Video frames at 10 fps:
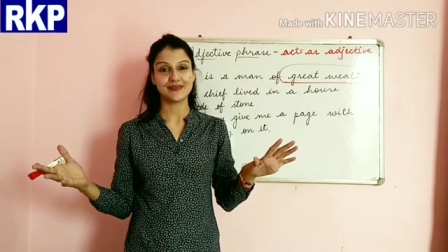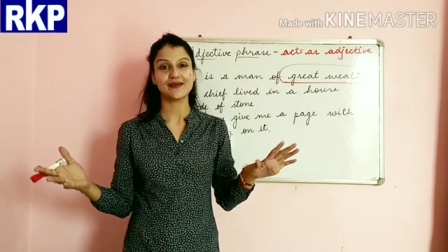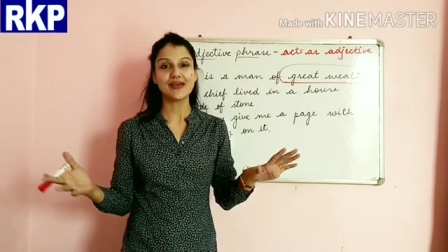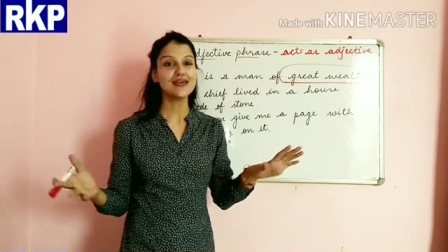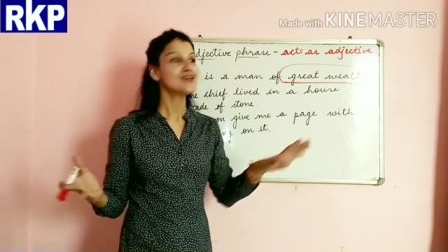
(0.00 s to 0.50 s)

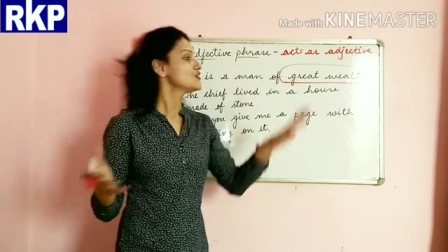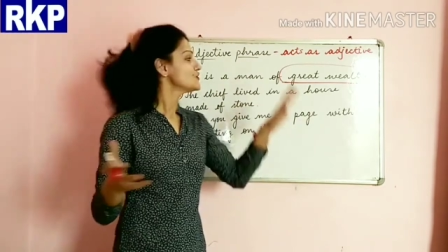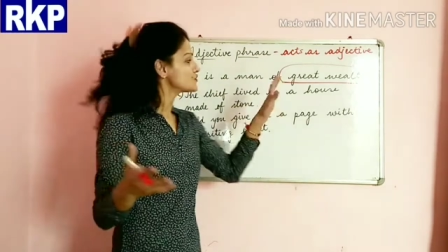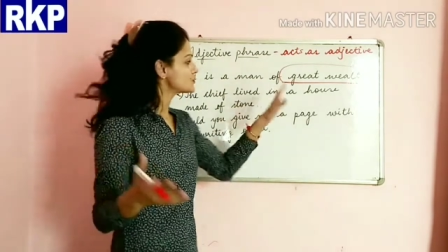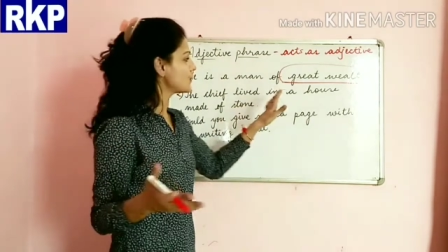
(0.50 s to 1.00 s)
Okay,
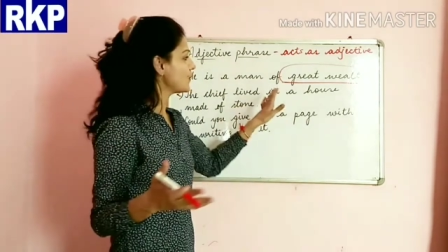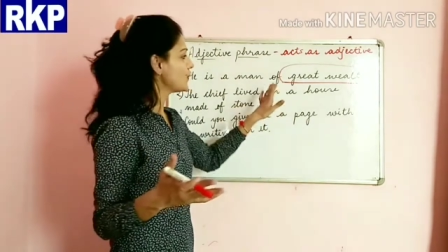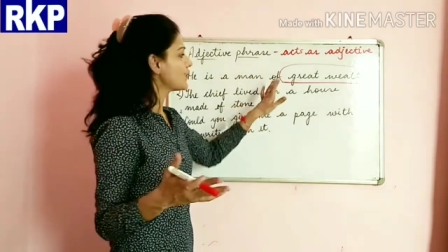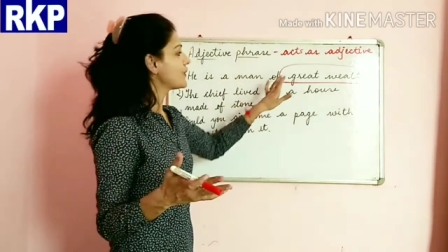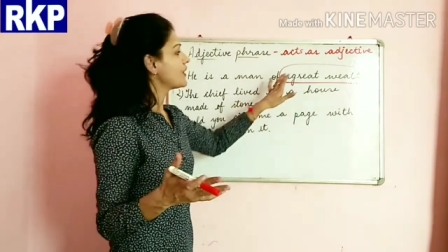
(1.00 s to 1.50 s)

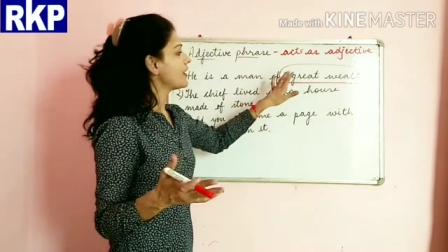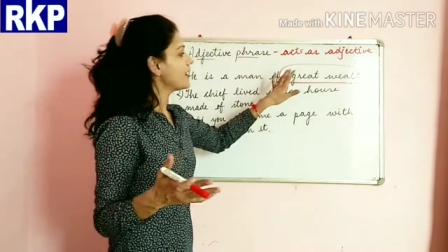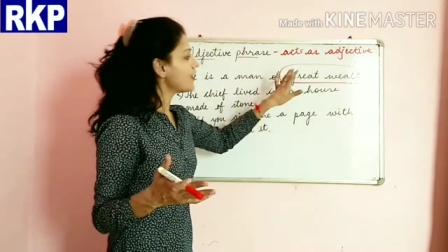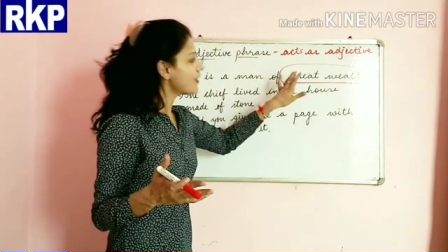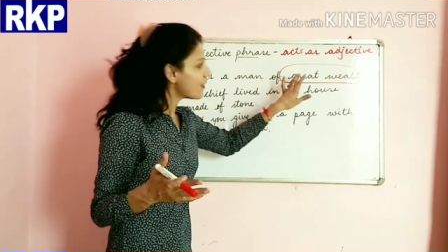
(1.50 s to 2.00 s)
so
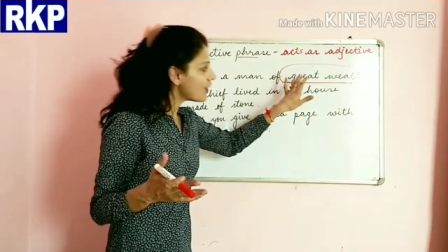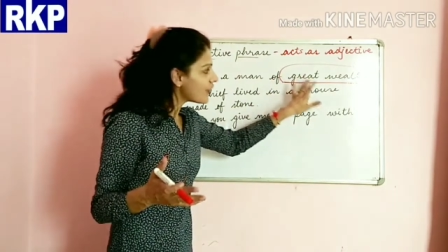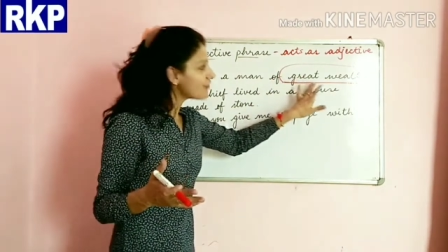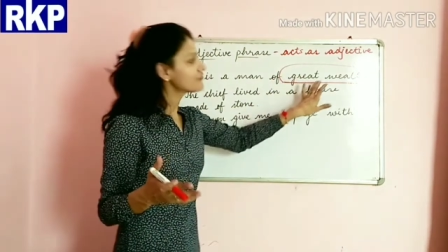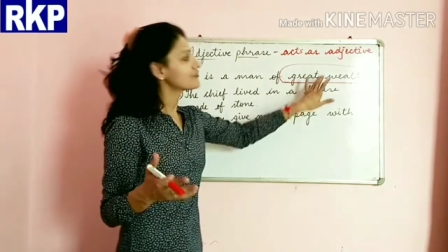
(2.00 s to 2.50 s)

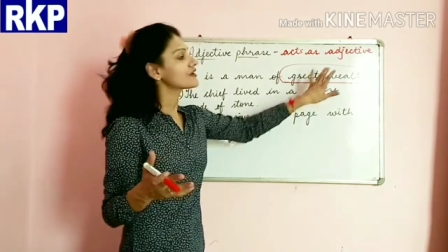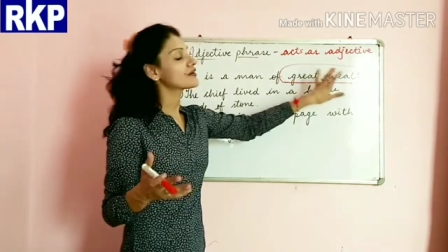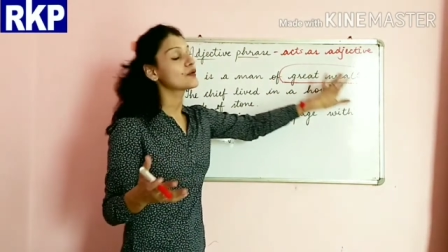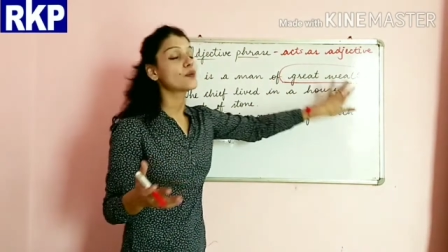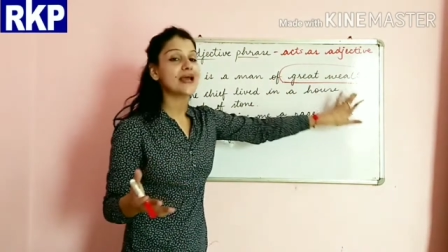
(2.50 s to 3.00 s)
of
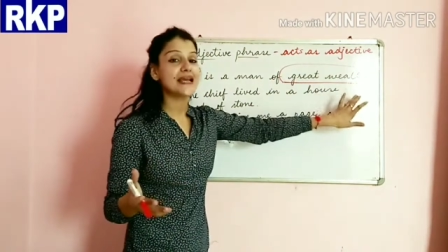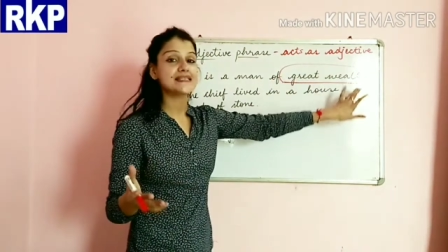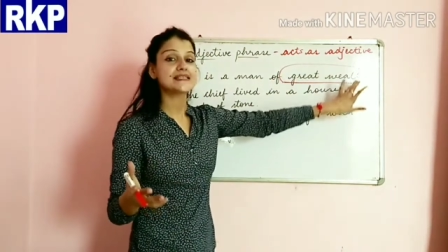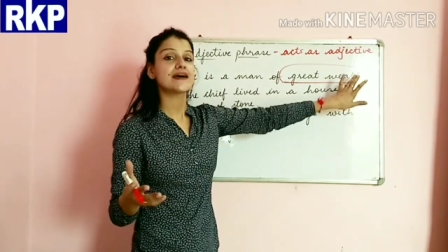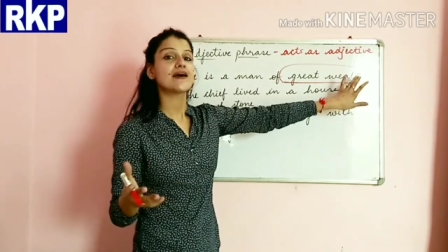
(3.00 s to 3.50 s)

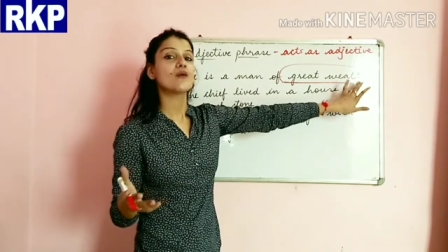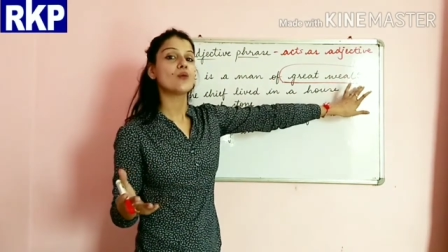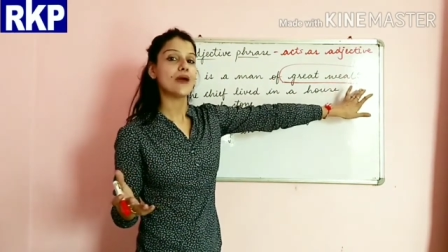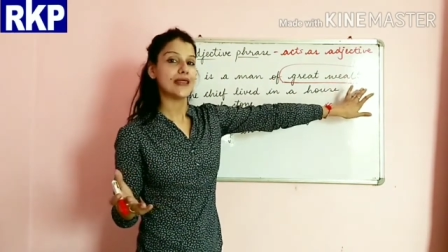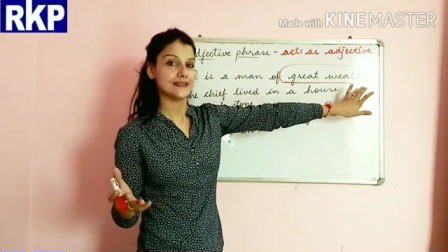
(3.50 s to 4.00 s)
great
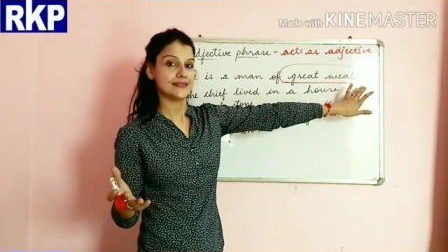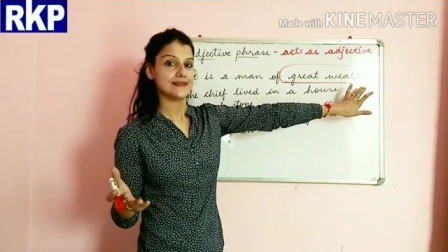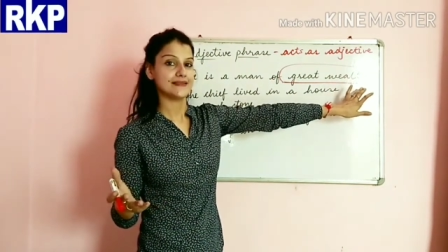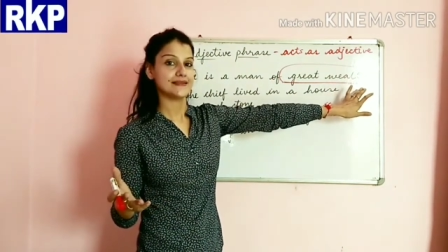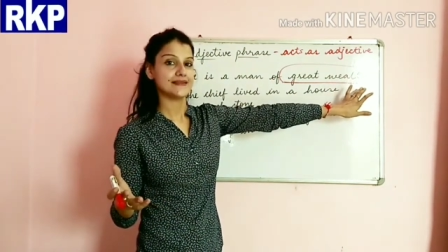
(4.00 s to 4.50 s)
wealth.